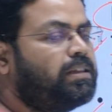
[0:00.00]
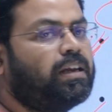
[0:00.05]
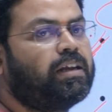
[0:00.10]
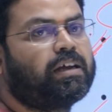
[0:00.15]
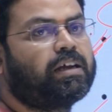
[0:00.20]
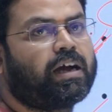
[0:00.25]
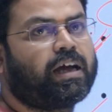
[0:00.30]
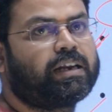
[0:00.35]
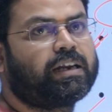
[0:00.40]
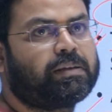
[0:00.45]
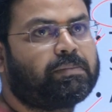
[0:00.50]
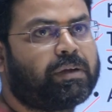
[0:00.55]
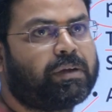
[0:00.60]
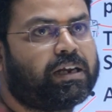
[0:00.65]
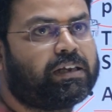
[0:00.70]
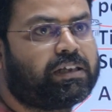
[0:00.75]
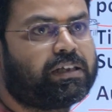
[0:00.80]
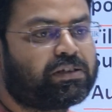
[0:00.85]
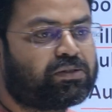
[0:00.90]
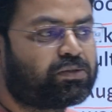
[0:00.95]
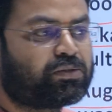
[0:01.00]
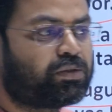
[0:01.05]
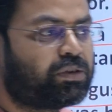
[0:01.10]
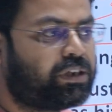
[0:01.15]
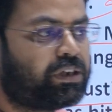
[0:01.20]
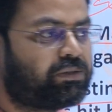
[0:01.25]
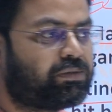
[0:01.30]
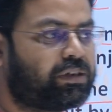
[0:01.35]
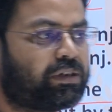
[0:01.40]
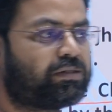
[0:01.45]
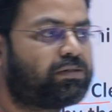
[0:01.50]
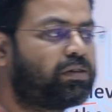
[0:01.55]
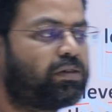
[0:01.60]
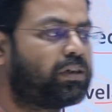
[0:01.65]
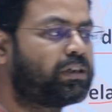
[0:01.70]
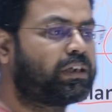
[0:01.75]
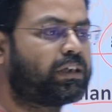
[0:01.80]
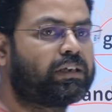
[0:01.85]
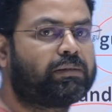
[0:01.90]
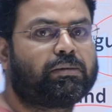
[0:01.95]
Tilka rebellion. So it was
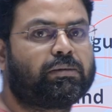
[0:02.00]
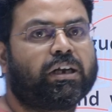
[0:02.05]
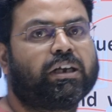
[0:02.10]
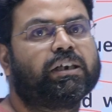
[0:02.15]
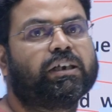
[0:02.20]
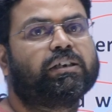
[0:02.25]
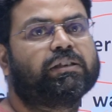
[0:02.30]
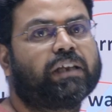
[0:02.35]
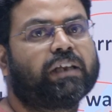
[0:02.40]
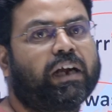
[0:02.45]
not a rebellion